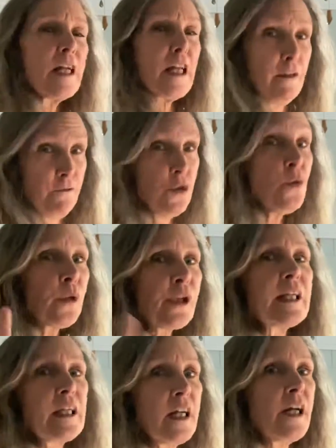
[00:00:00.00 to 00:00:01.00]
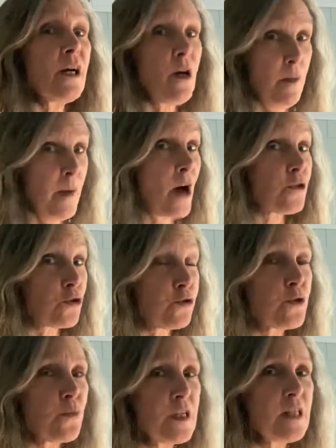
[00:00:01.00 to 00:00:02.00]
if you really care about
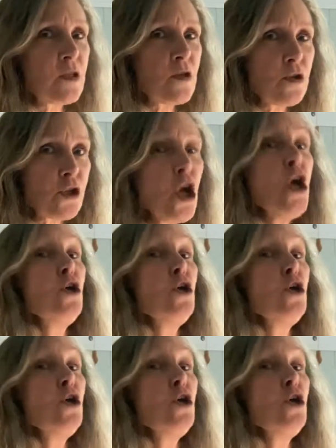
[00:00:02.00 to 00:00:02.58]
true research,